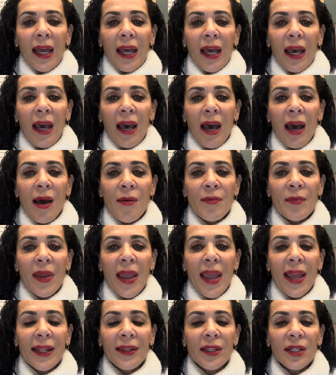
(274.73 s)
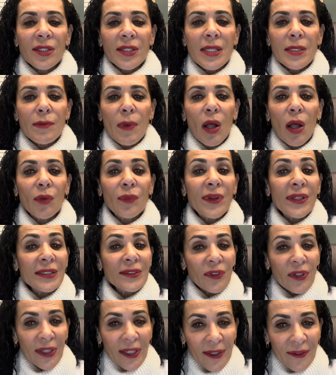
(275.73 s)
And there's a small risk
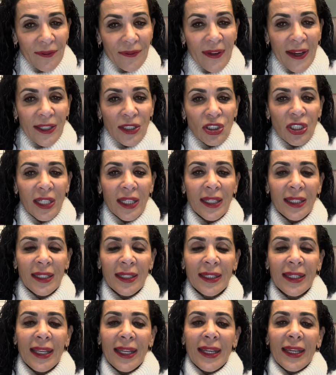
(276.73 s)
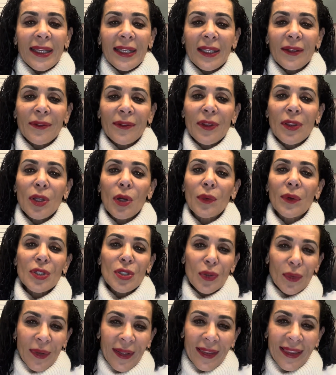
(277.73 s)
for an infection, even though we're
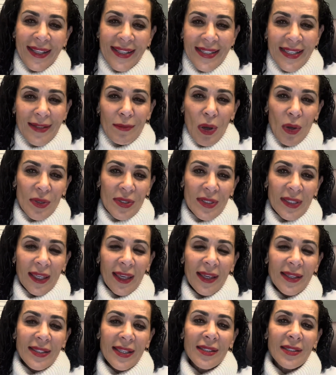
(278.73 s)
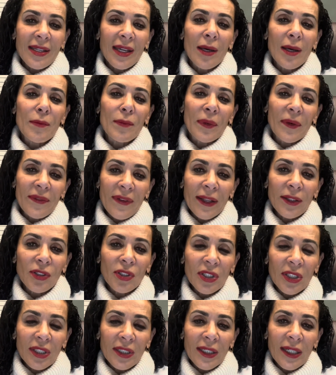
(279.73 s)
doing this in most cases to help prevent
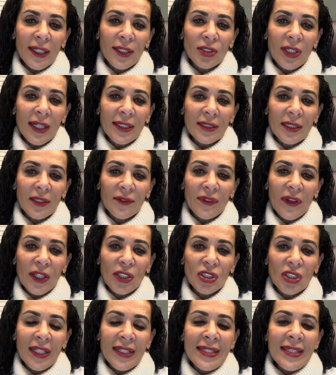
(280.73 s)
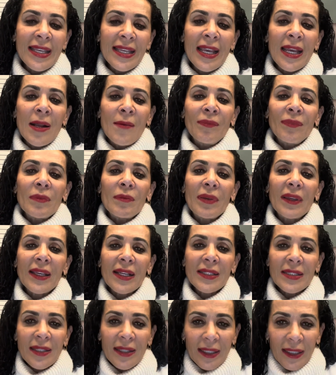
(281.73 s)
urinary tract infections.
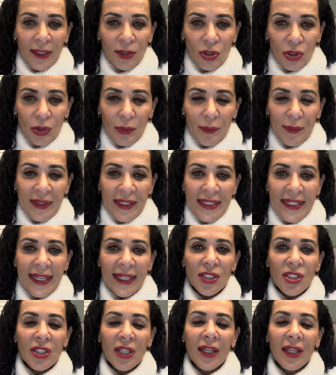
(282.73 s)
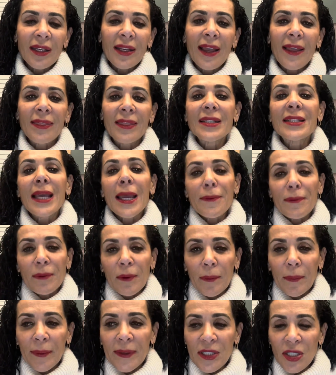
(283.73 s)
Because of the instrumentation and the type
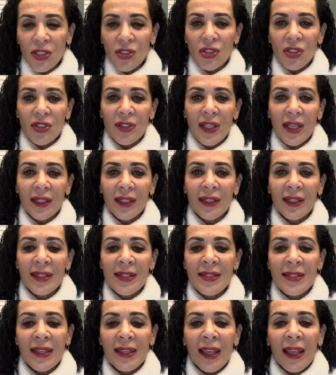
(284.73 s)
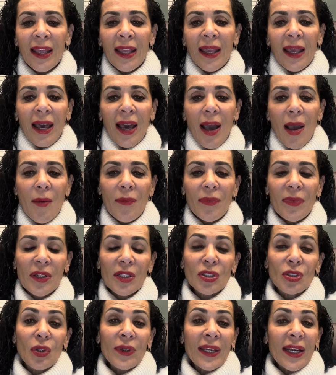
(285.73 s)
of procedure that it is,
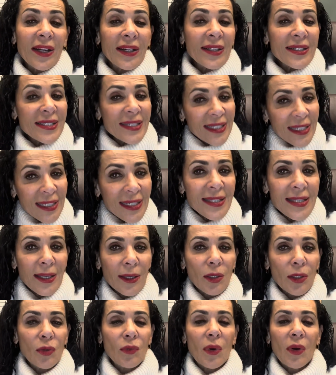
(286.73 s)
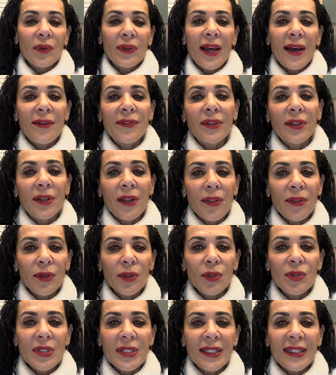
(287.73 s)
there's no guarantees that you won't have another
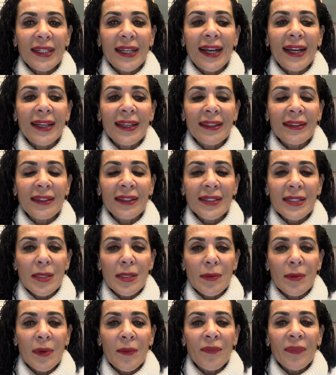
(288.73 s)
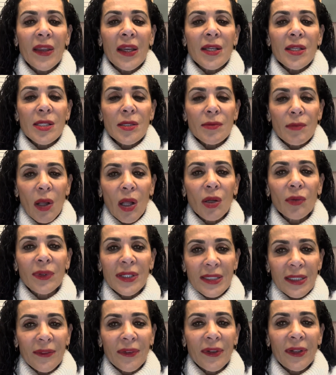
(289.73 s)
UTI, and there's a small
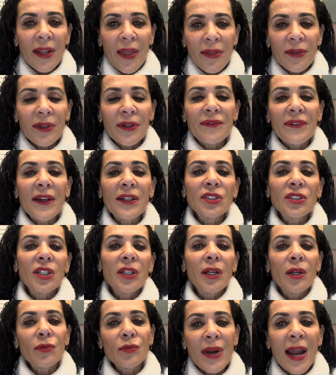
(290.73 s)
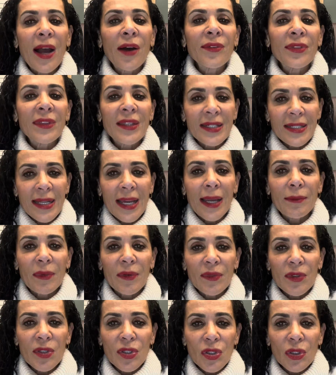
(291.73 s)
risk of another infection around the time
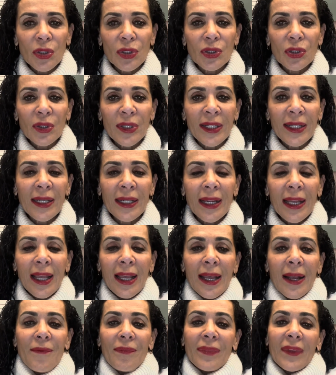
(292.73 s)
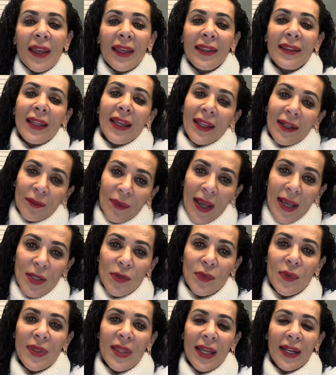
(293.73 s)
of the surgery. And then, as
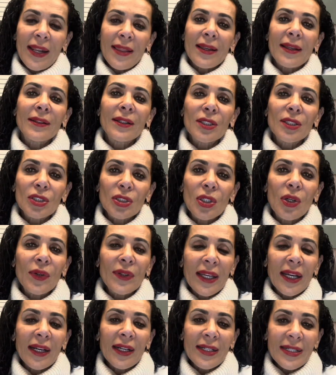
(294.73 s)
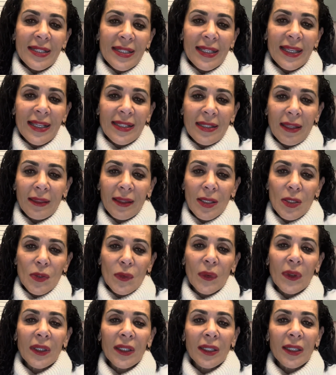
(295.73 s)
with anything, there's no guarantees that this
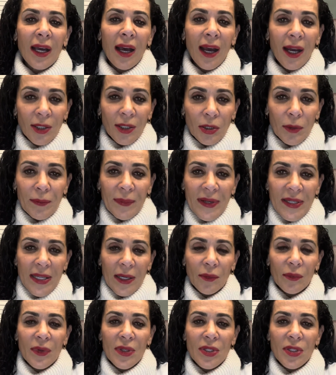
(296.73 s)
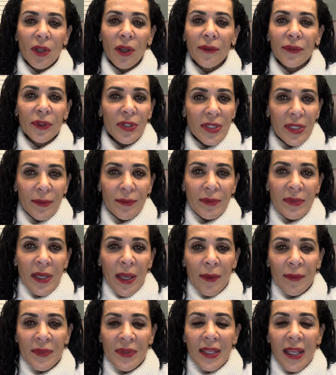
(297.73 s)
will 100% resolve your
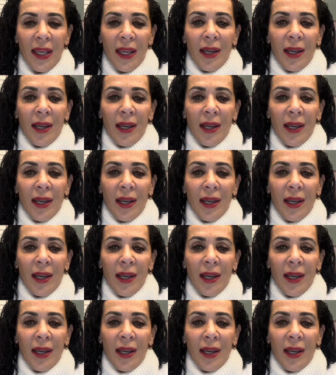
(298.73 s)
symptoms.